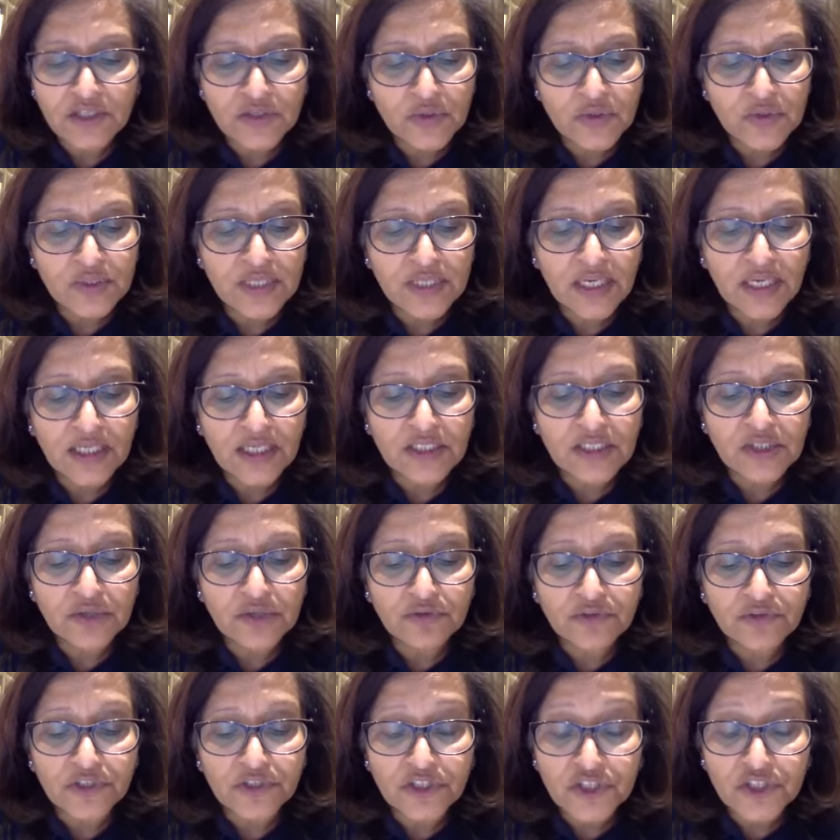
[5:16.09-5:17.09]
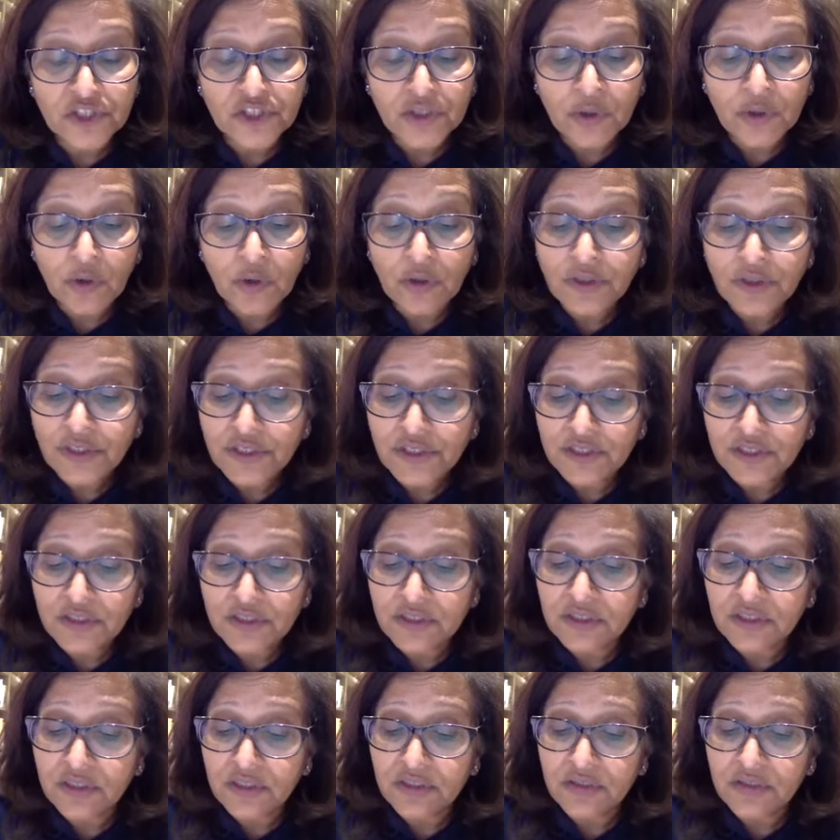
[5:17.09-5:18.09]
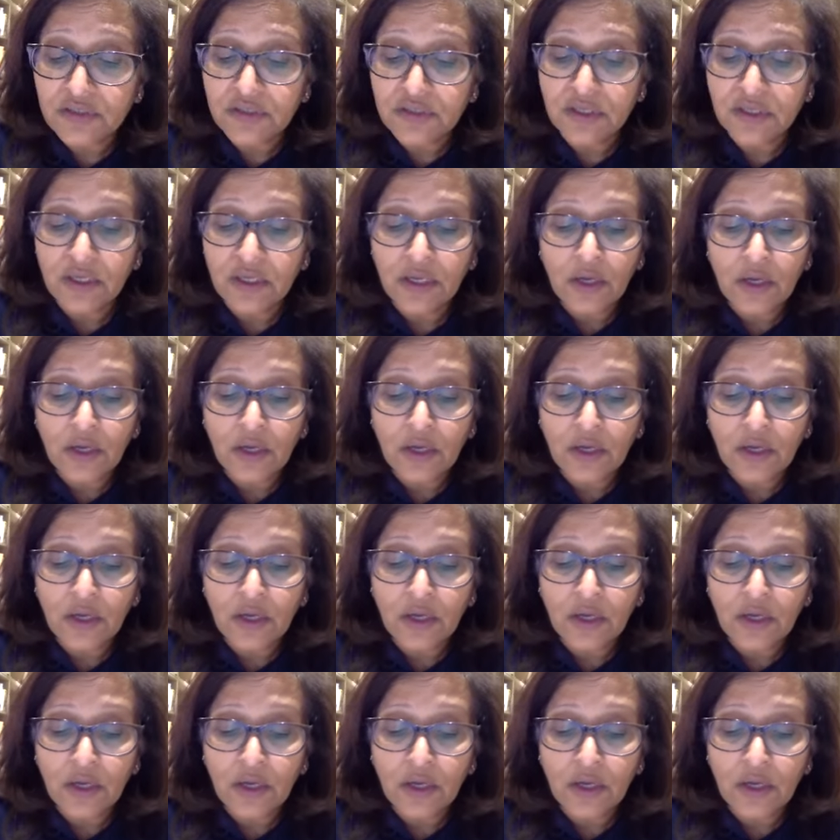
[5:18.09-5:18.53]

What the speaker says: Society of Krishna Consciousness